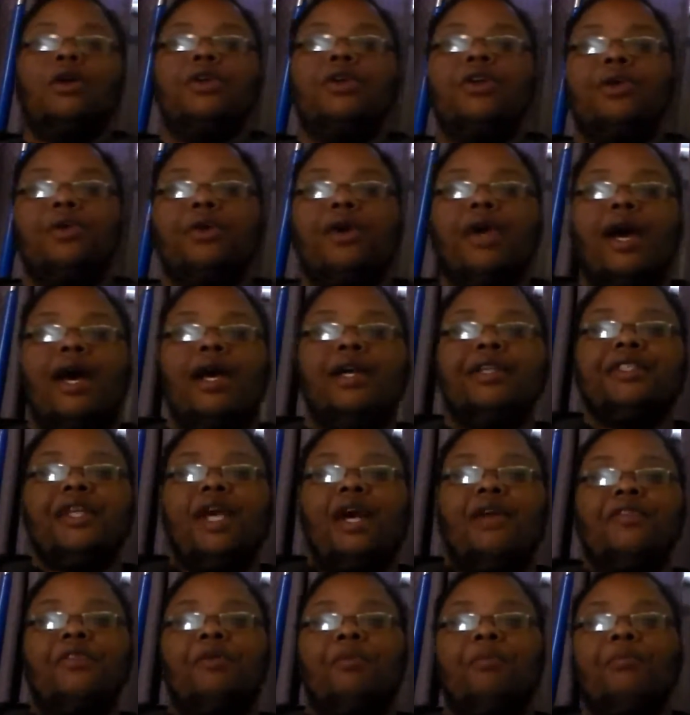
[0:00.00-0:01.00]
Yo guys,
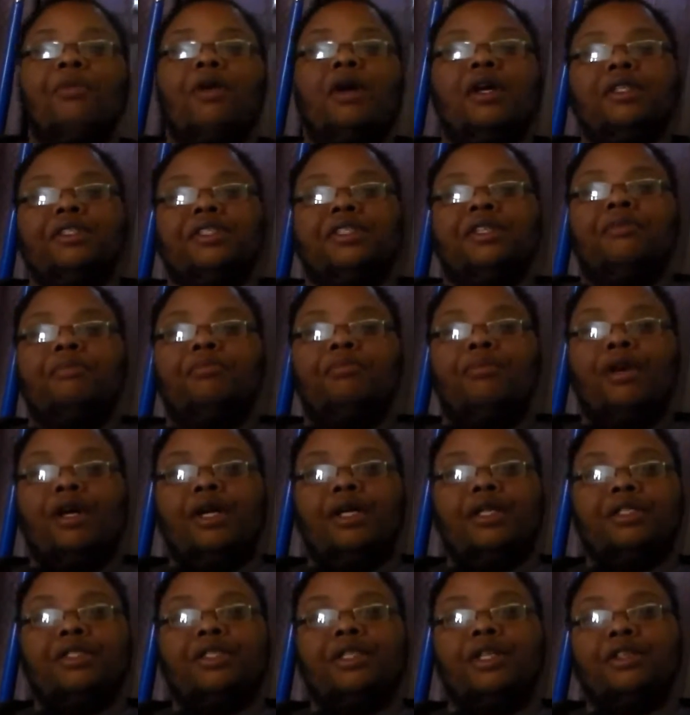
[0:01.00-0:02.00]
after months and
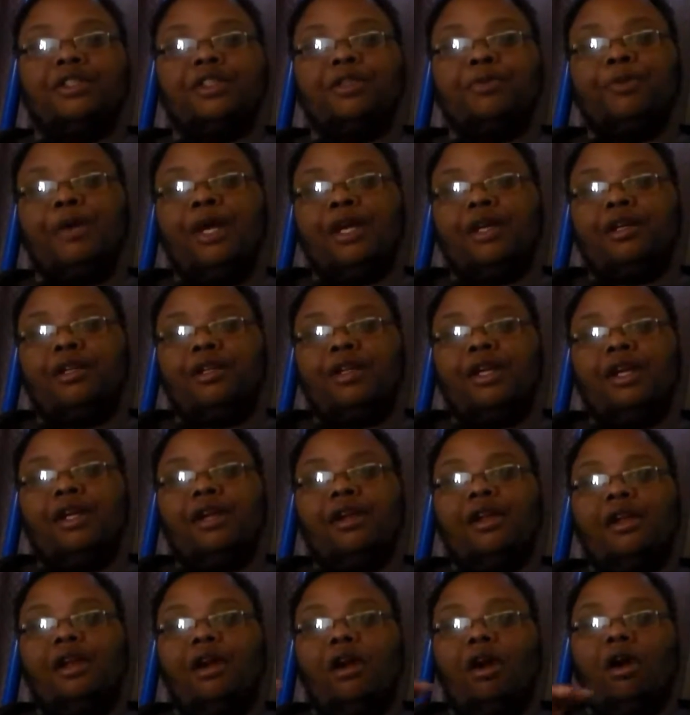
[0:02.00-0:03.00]
months of
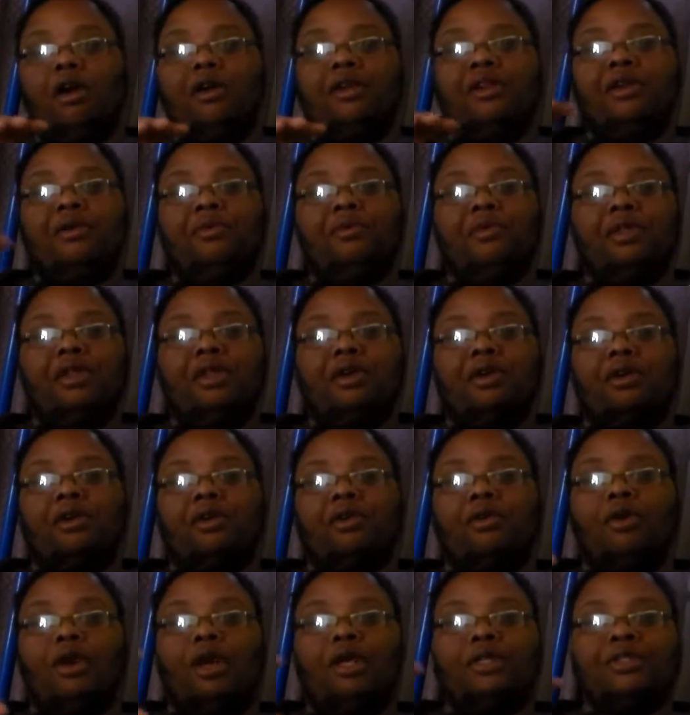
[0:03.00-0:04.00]
speculating, are they really
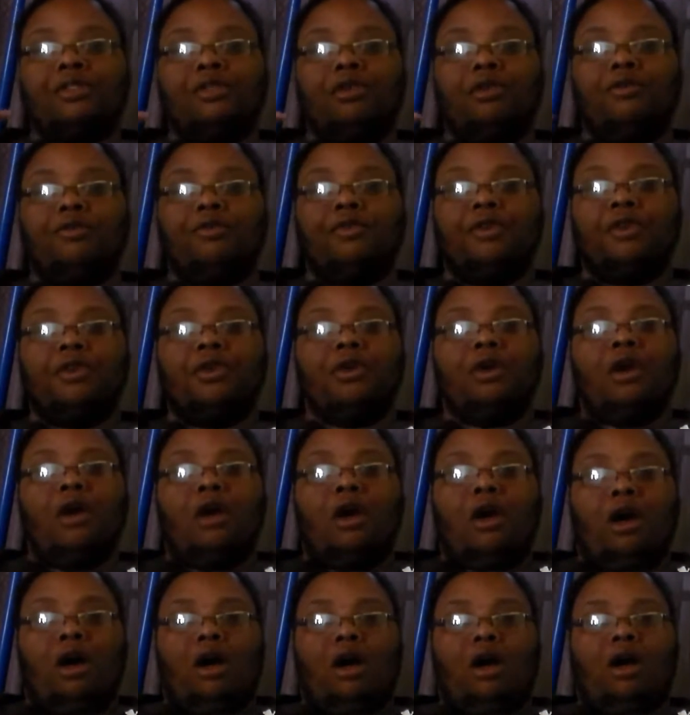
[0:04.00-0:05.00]
gonna cross over?
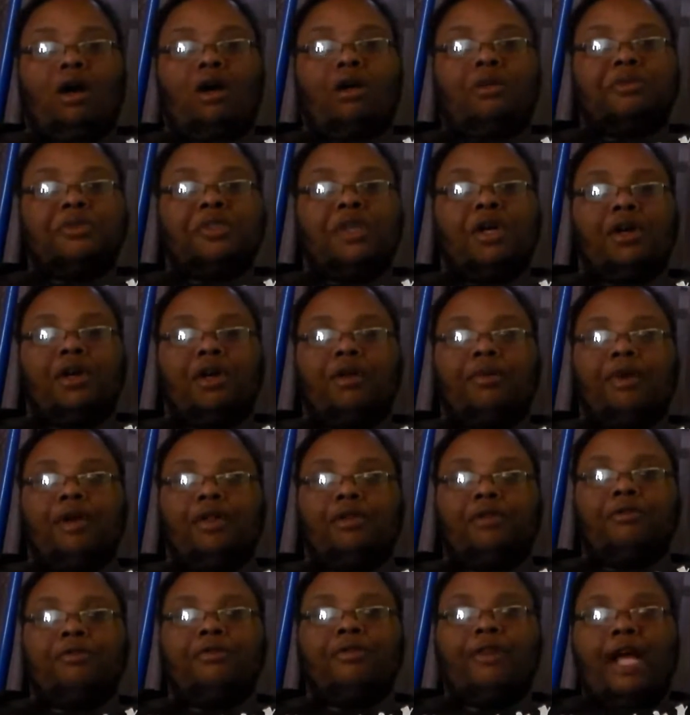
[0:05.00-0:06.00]
Talking
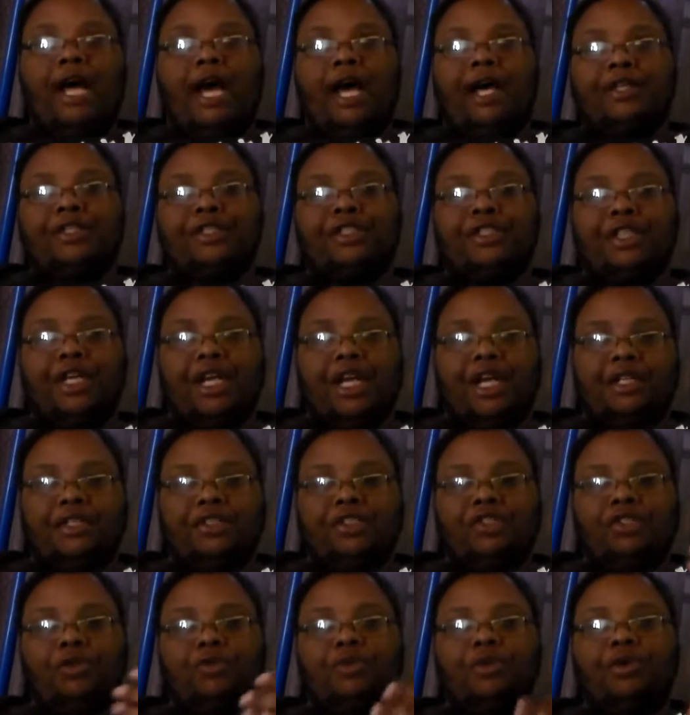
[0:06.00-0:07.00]
about the Flash and
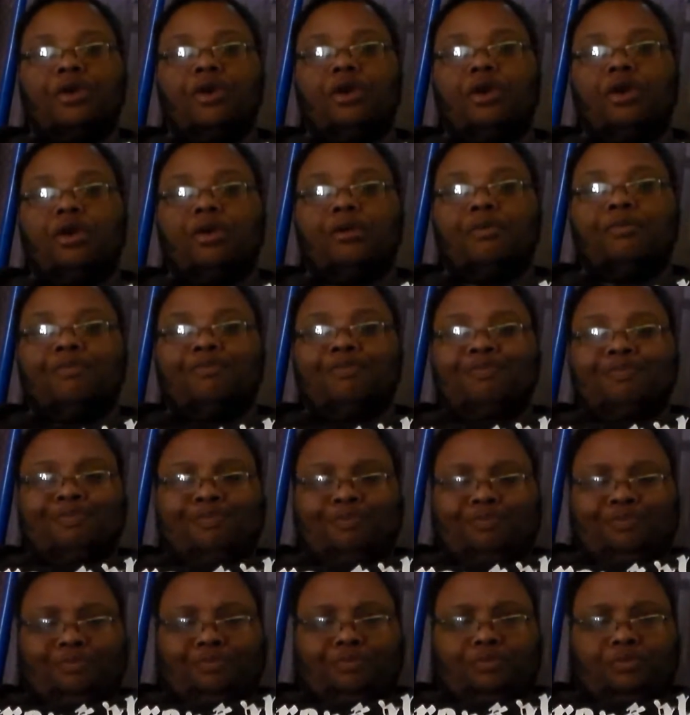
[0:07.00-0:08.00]
Supergirl.
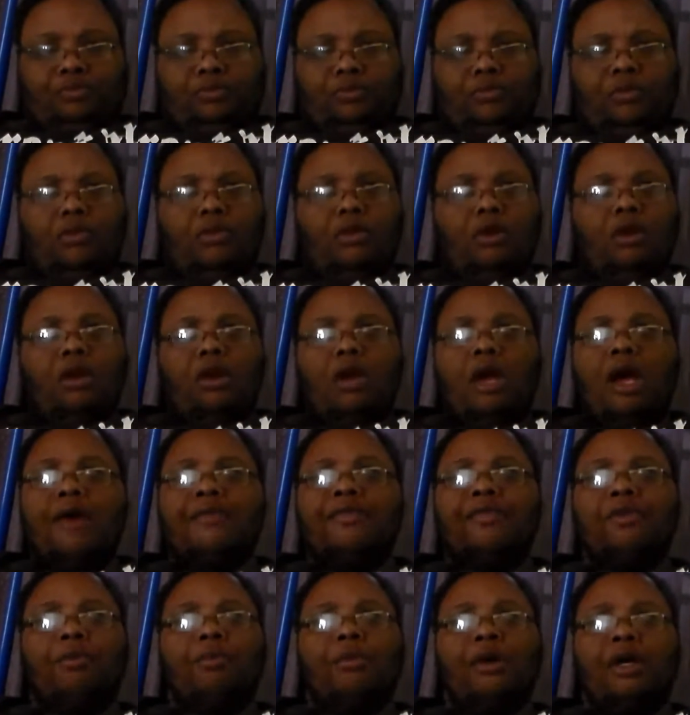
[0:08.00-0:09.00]

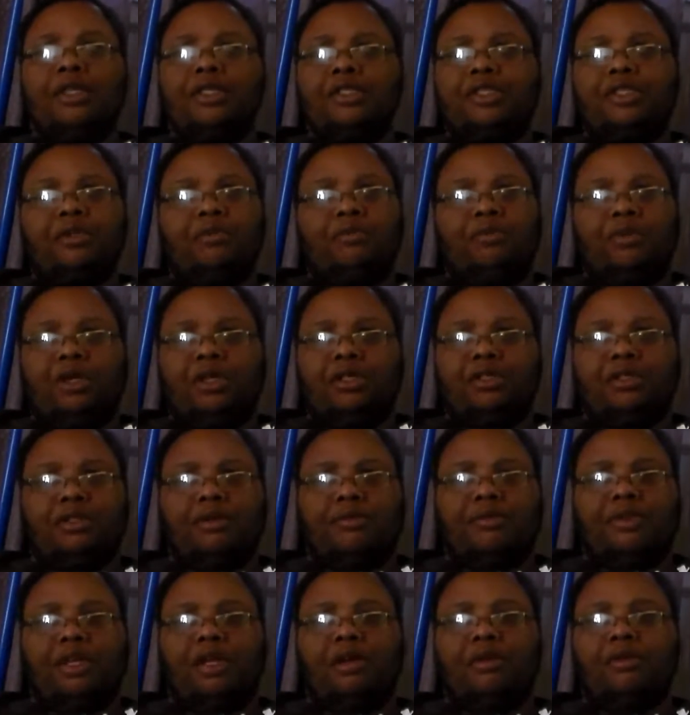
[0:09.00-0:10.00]
After months and months
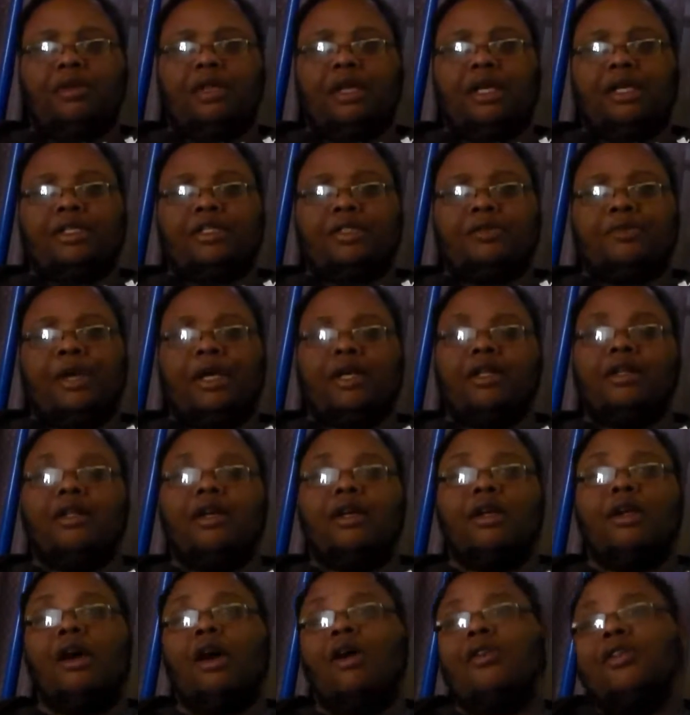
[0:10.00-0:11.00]
of them like
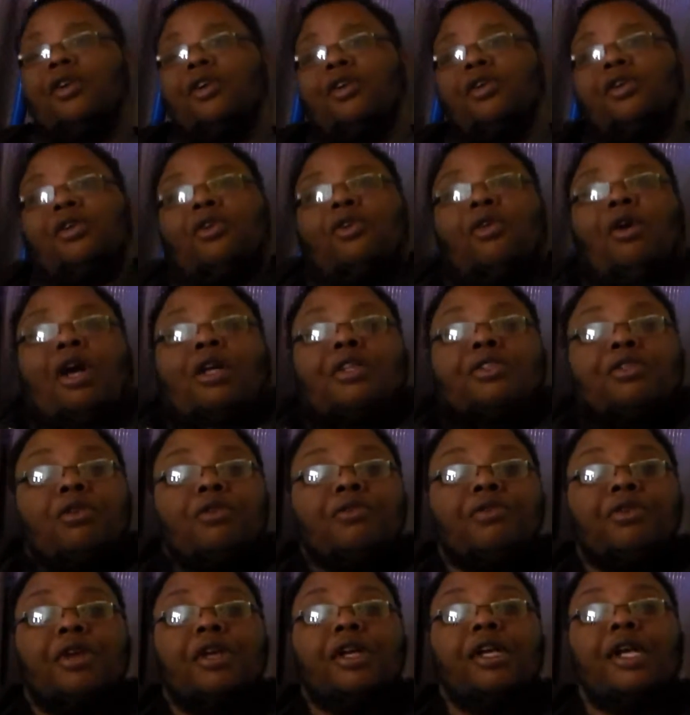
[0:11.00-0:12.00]
speculating, are they gonna cross
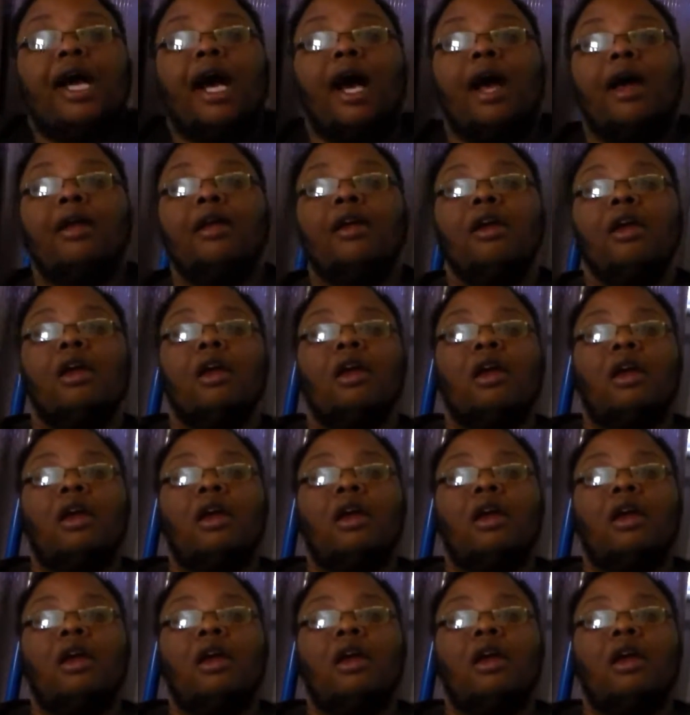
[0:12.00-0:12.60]
over or not?